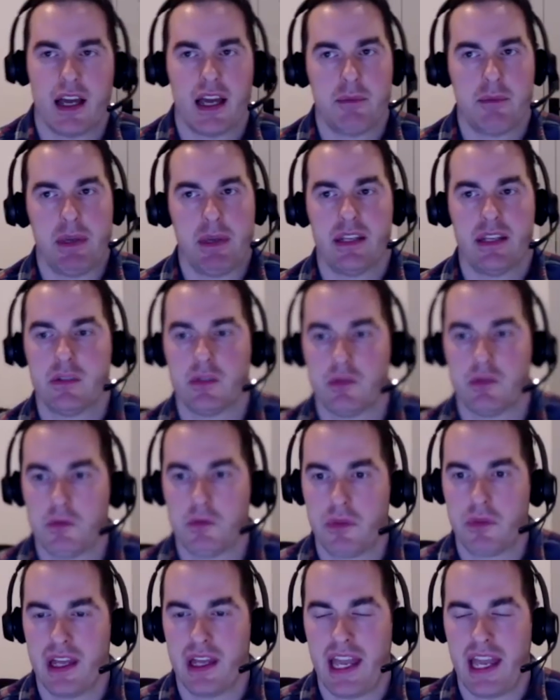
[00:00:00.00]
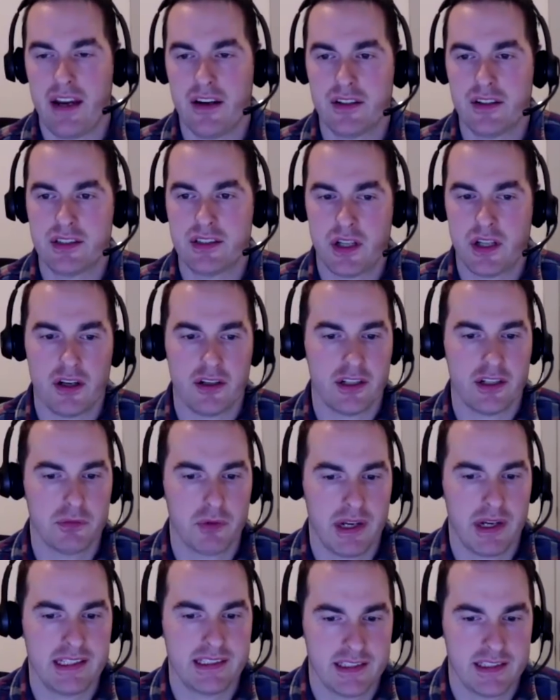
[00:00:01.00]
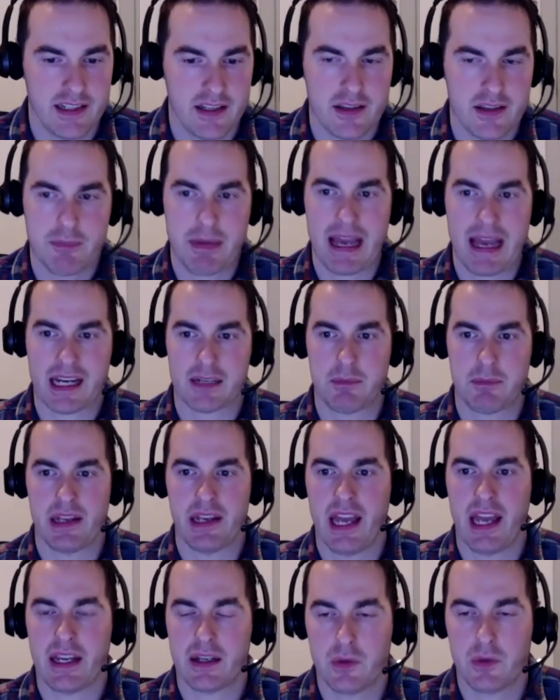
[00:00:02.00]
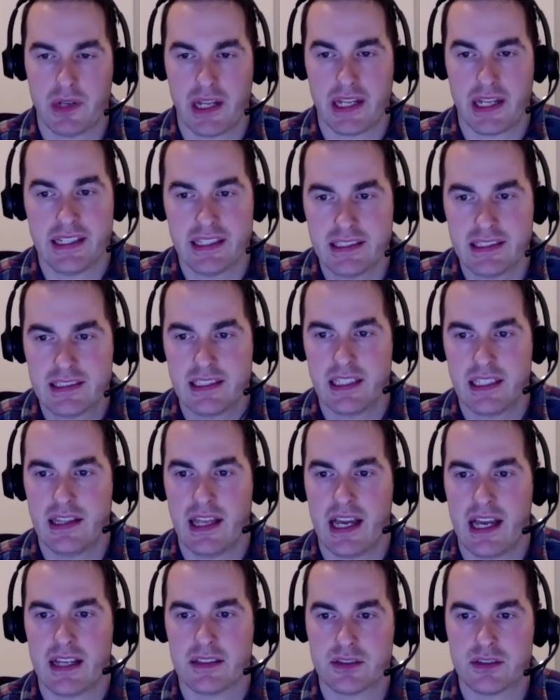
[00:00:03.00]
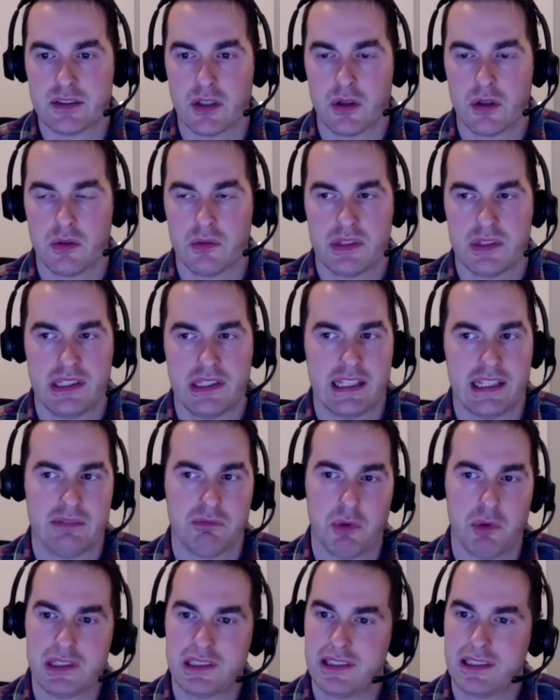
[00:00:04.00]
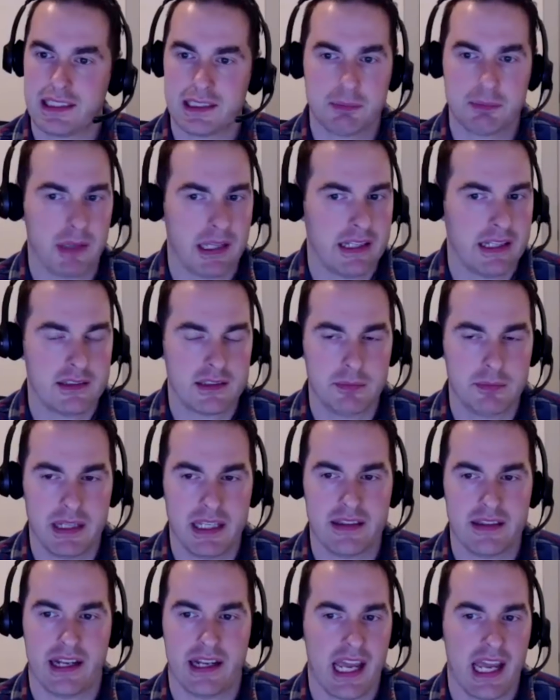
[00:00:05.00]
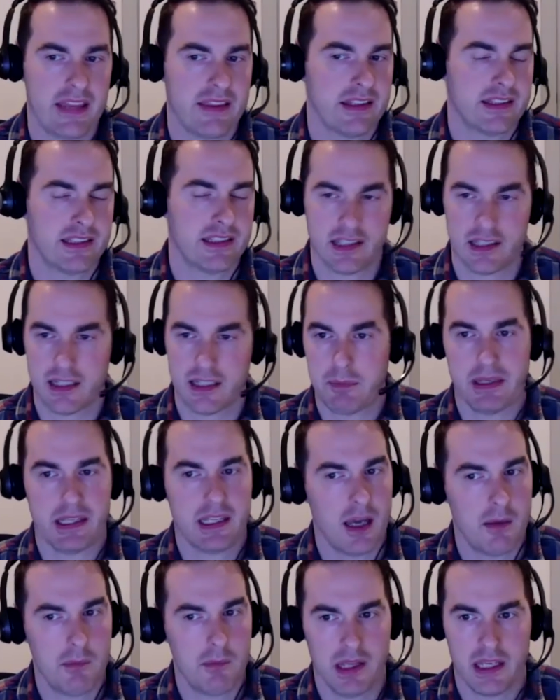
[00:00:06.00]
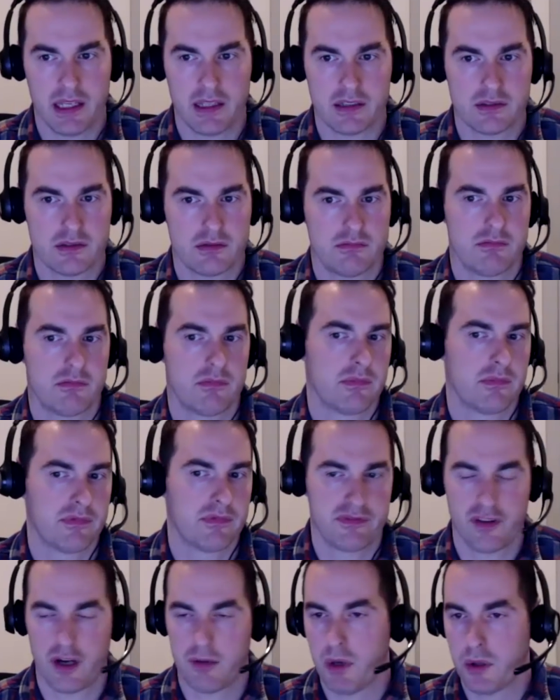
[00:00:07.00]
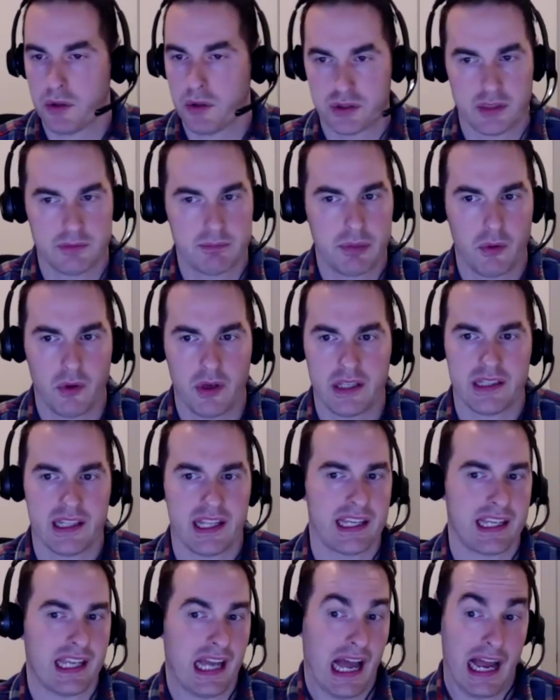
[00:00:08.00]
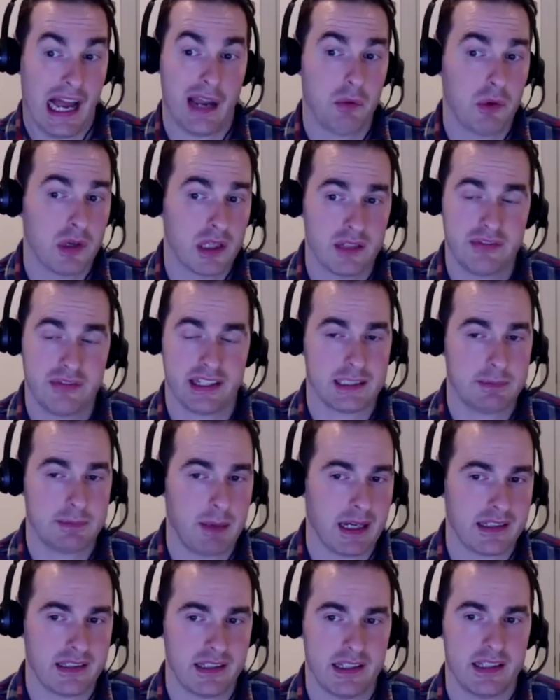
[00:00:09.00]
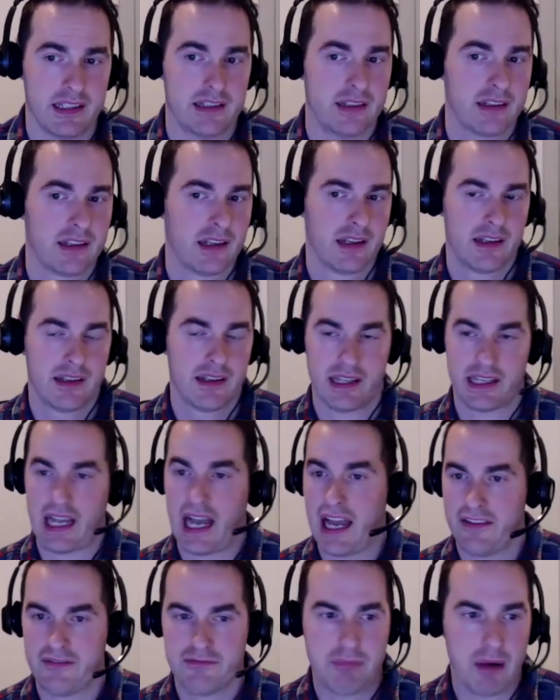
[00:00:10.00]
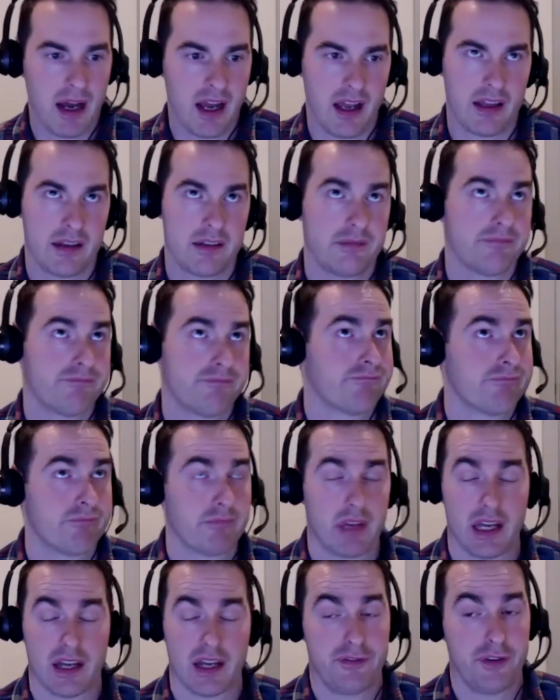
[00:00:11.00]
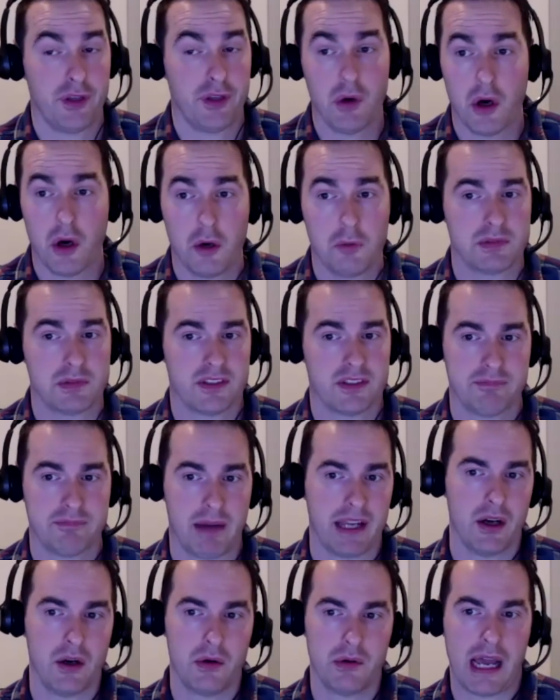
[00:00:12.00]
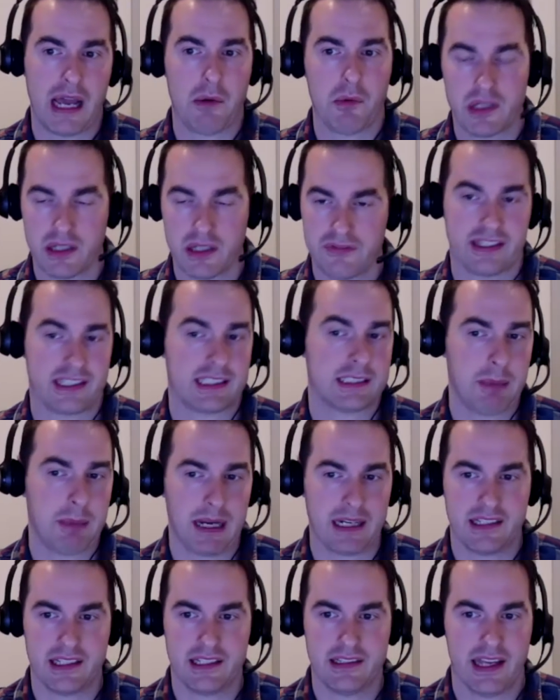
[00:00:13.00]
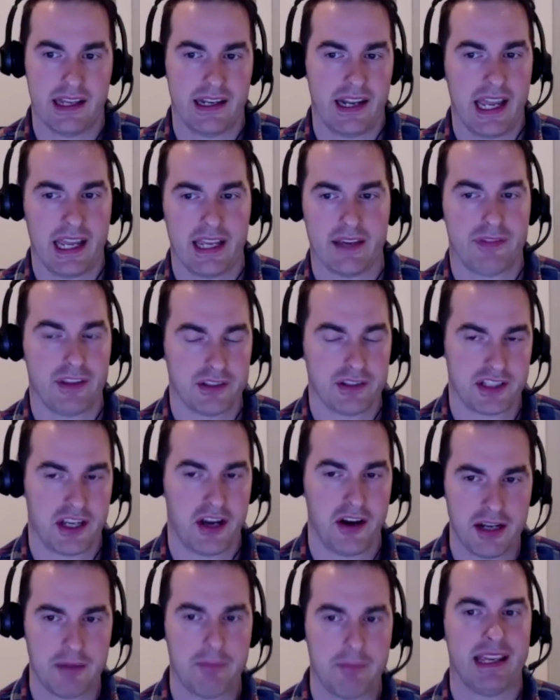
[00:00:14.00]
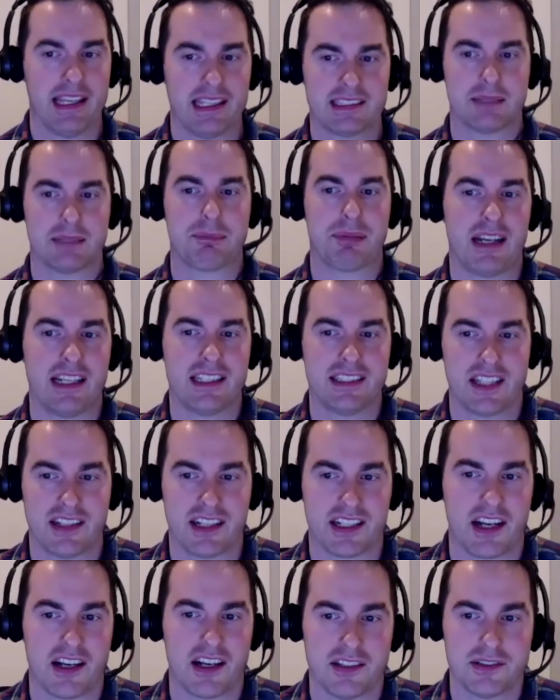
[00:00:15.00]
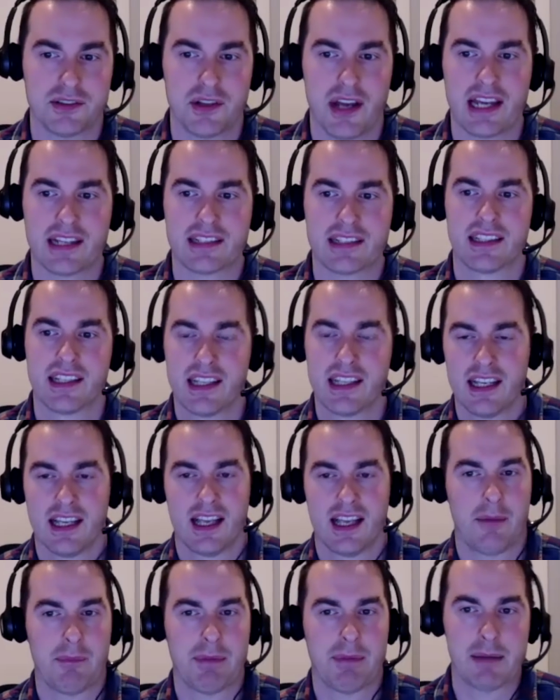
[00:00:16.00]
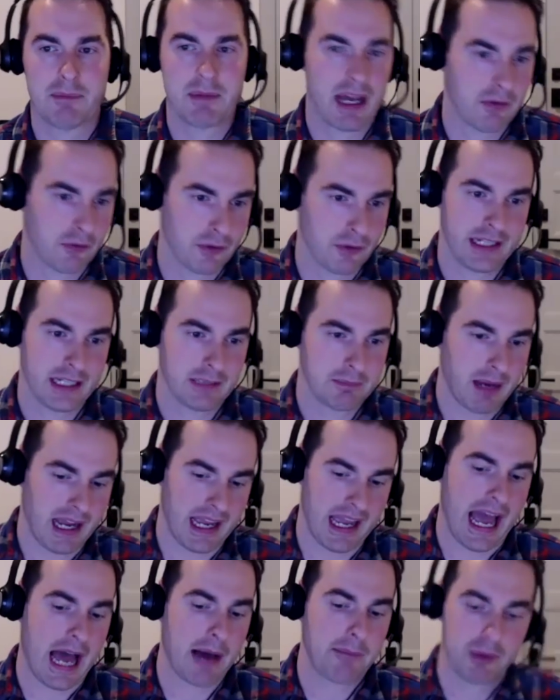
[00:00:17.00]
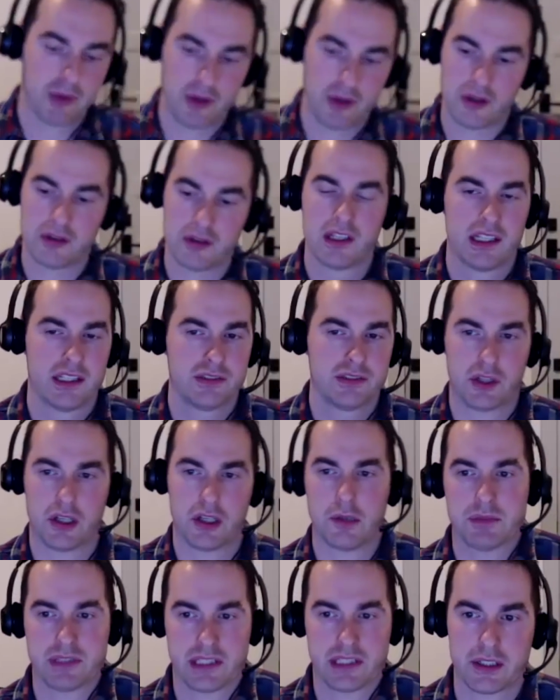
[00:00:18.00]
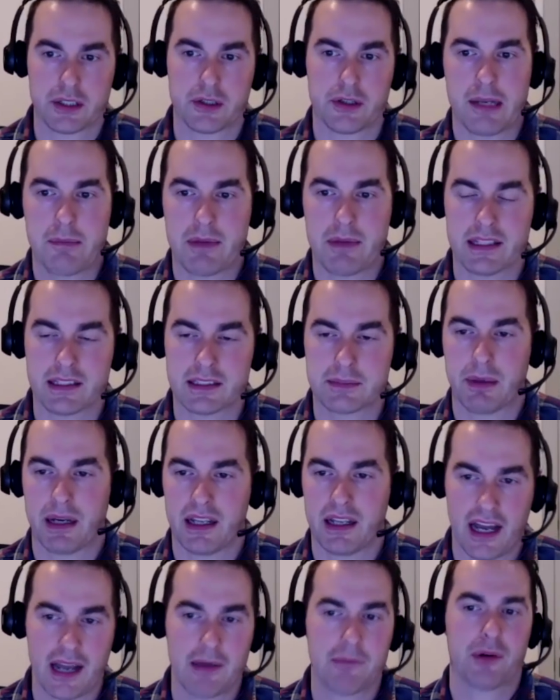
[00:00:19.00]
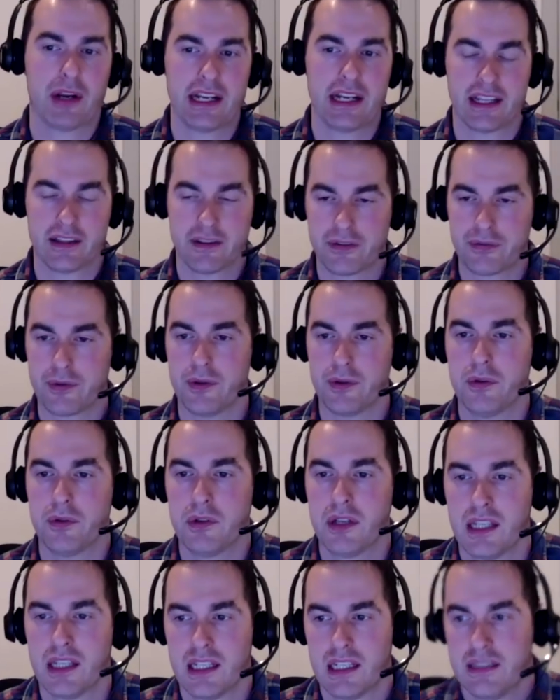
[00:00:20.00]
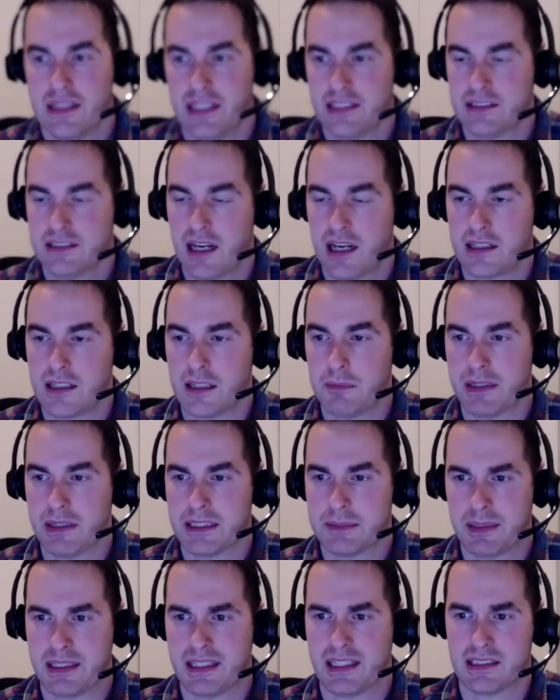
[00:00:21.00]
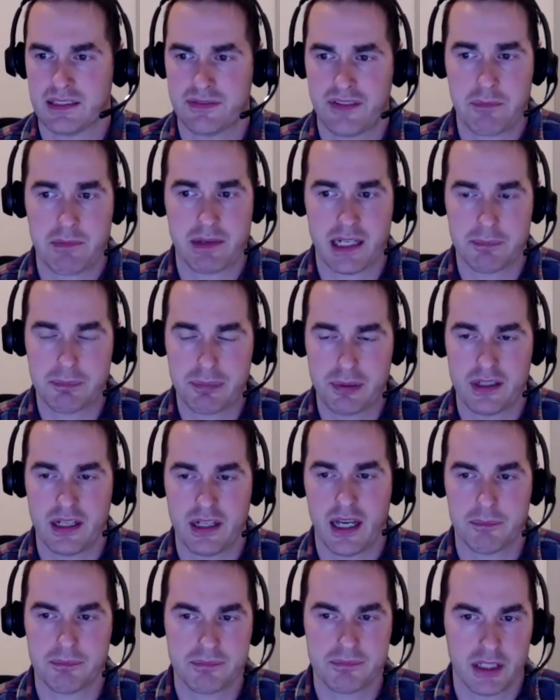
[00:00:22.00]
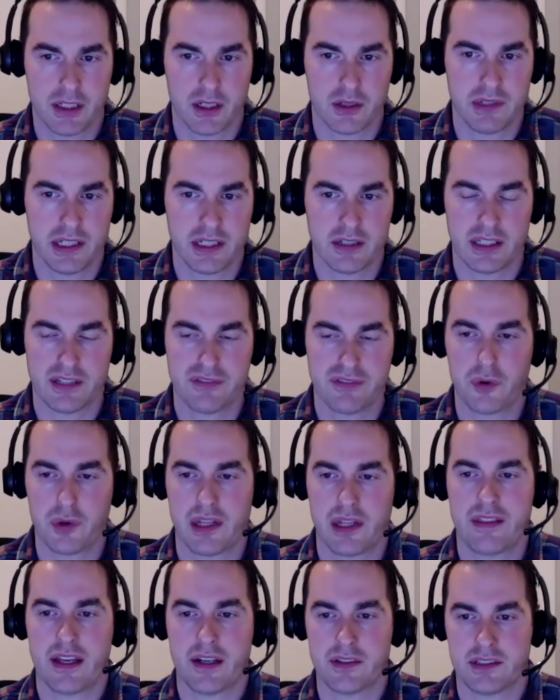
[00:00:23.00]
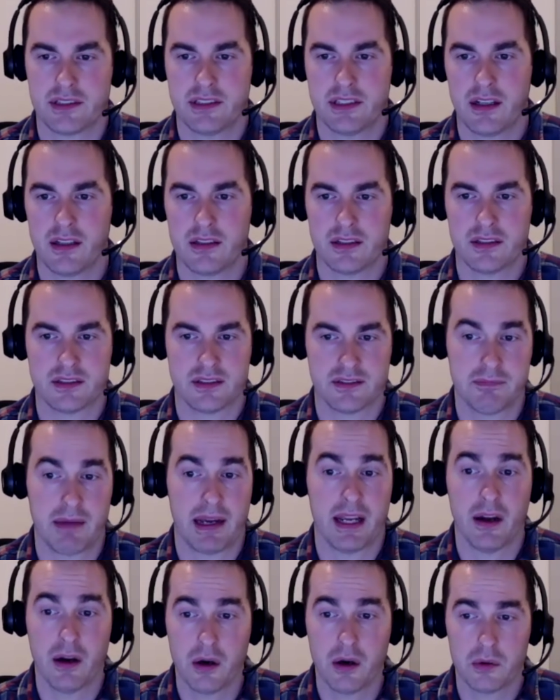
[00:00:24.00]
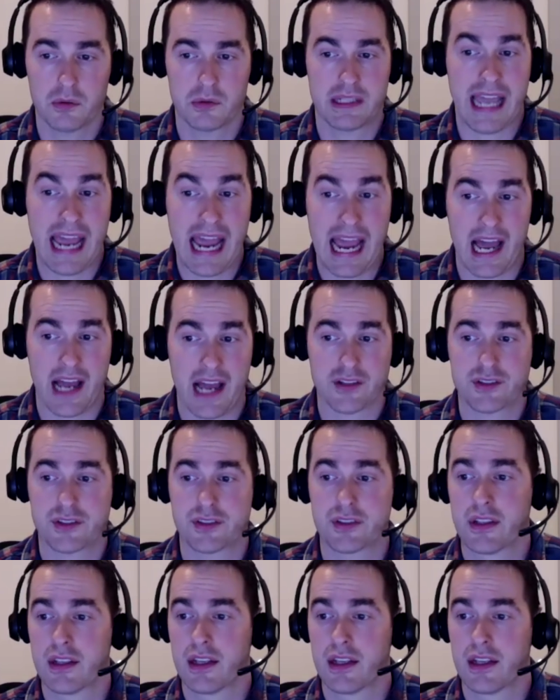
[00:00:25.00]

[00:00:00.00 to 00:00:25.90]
mean, the hair started raising on the back of my neck when I did see that. So it wasn't explained to me that hey, this is going to be coming from Ocean Point. Like I would have expected. Like I've bought a few homes of my own, I would have expected that, hey, if there's going to be a surprise on a contract, I mean, I'm not reading my Apple terms and agreements, but I'm reading through these documents because if I'm going to put up, you know, nearly $40,000 of my own cash,